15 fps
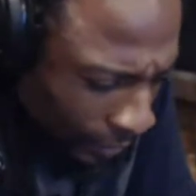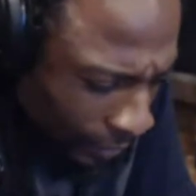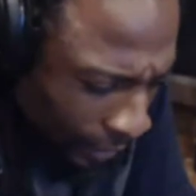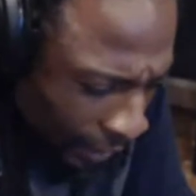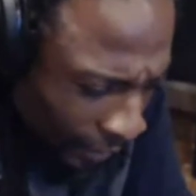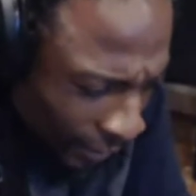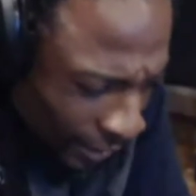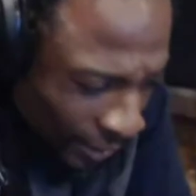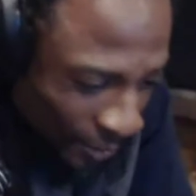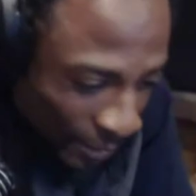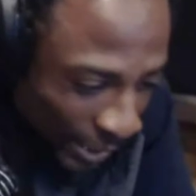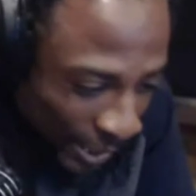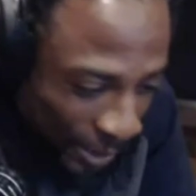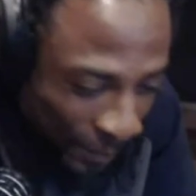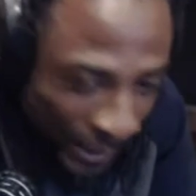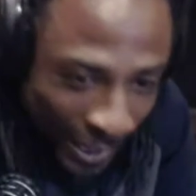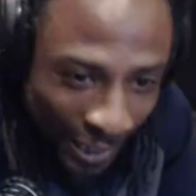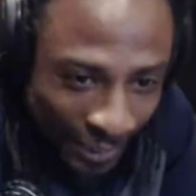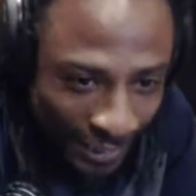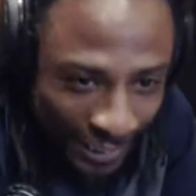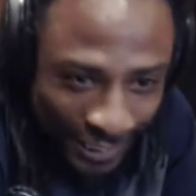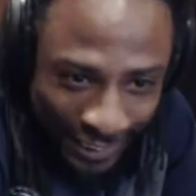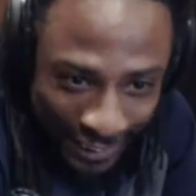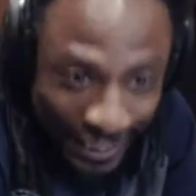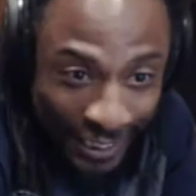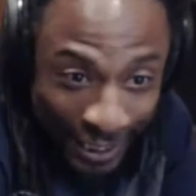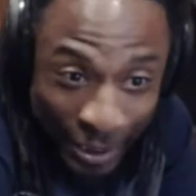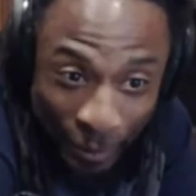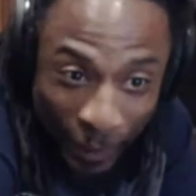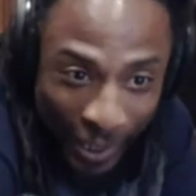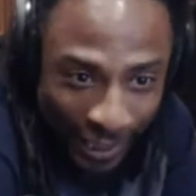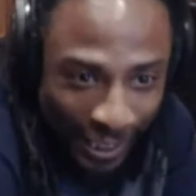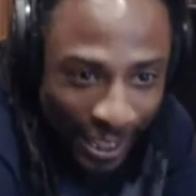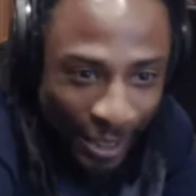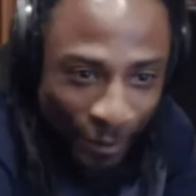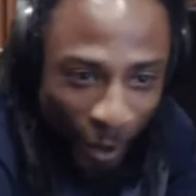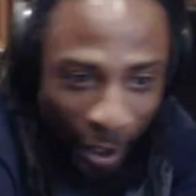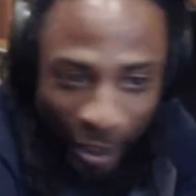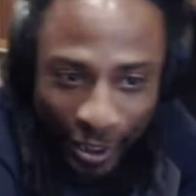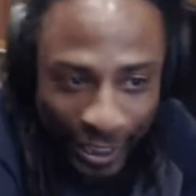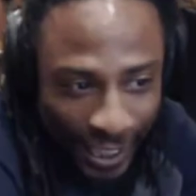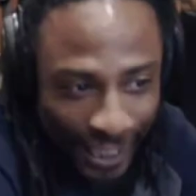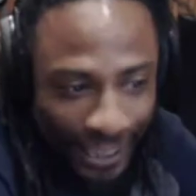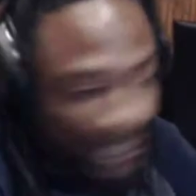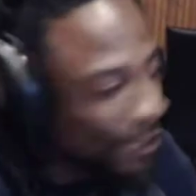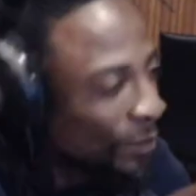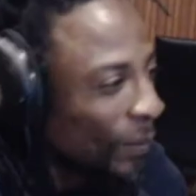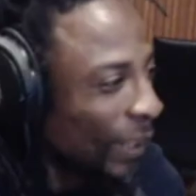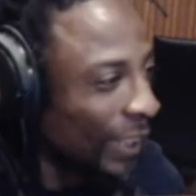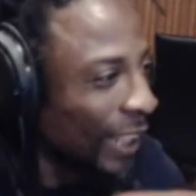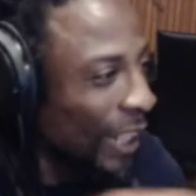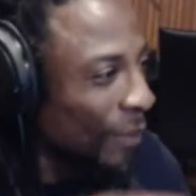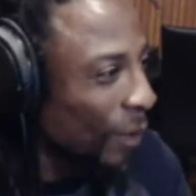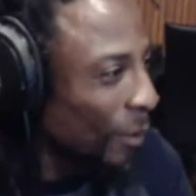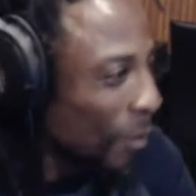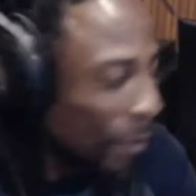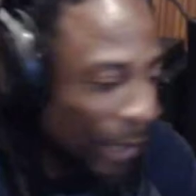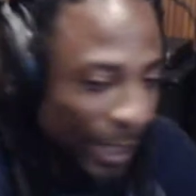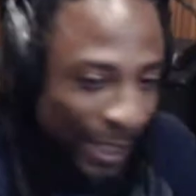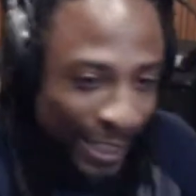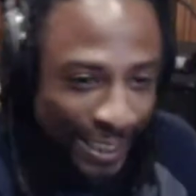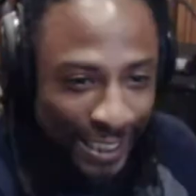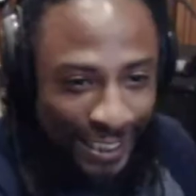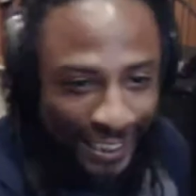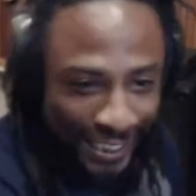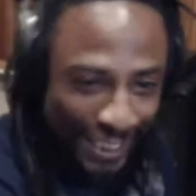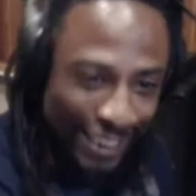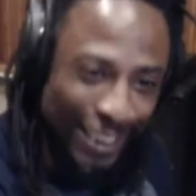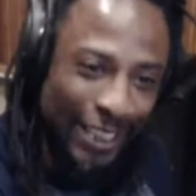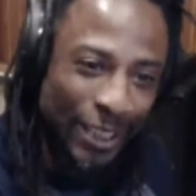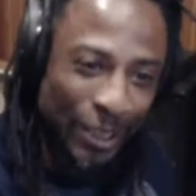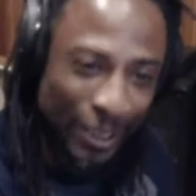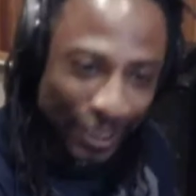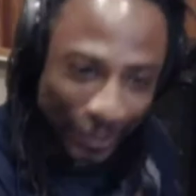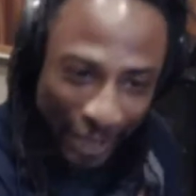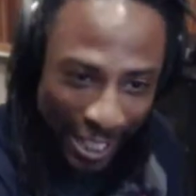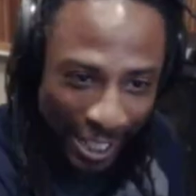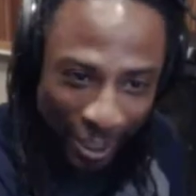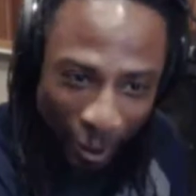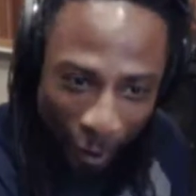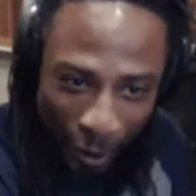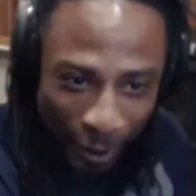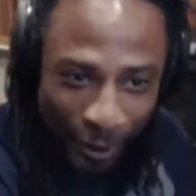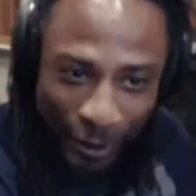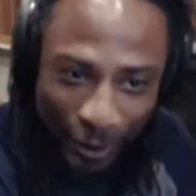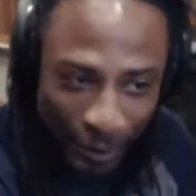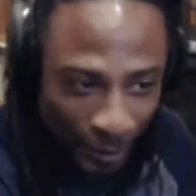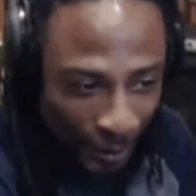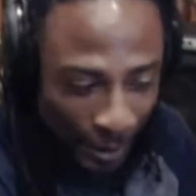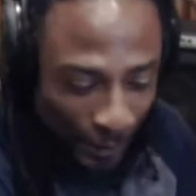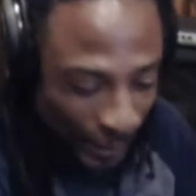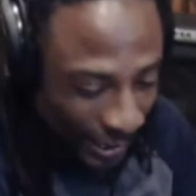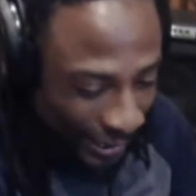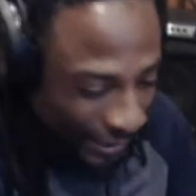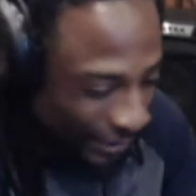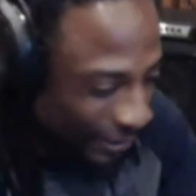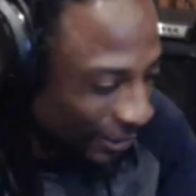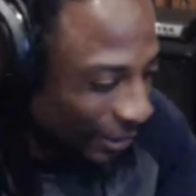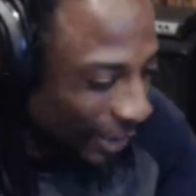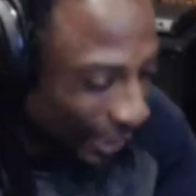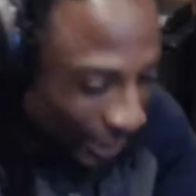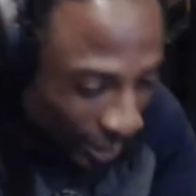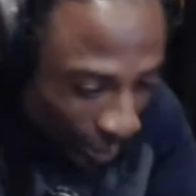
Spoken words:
I love anime. This is my life. All of that is my life. I'm a big kid at heart. You know what I mean? You know, I know.